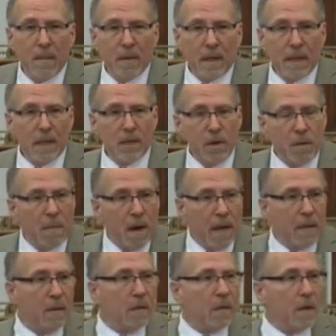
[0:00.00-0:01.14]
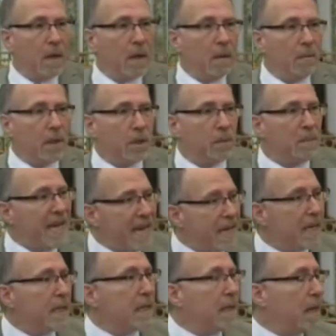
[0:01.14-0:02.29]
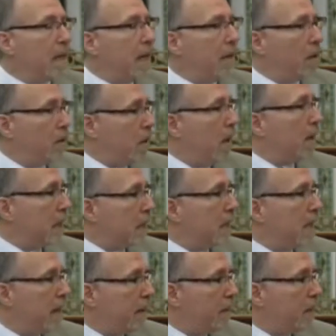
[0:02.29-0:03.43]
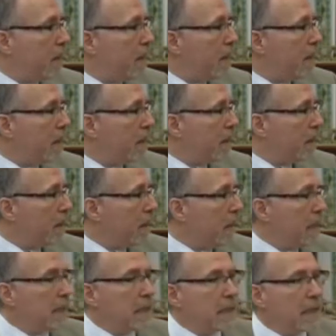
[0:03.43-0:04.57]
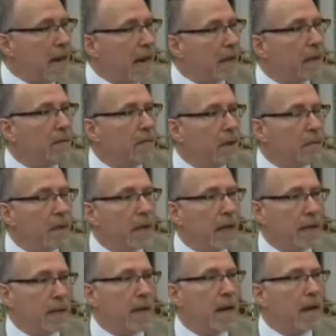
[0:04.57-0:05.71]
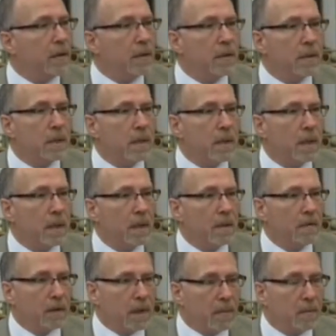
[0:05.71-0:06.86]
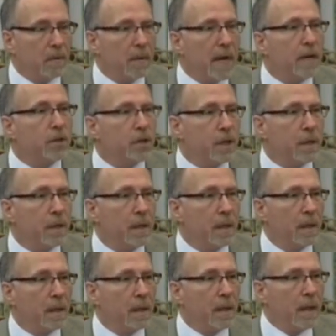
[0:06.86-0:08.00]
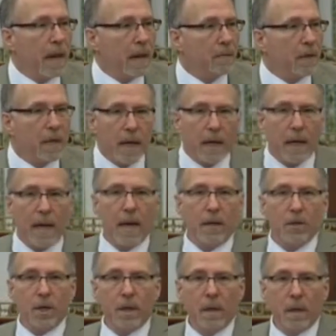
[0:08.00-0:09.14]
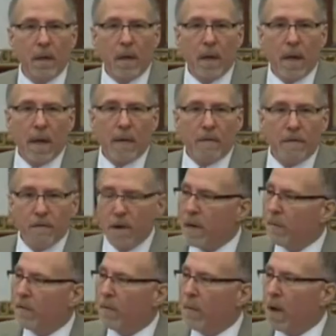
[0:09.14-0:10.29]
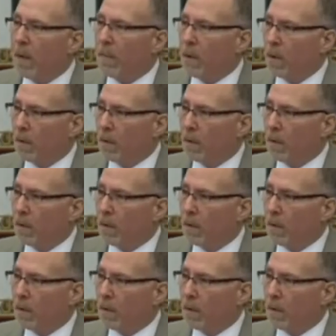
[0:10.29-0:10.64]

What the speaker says: But this new month, which peaks in the darkest day of the year, is exactly when we light candles for liberation and rededication and freedom from all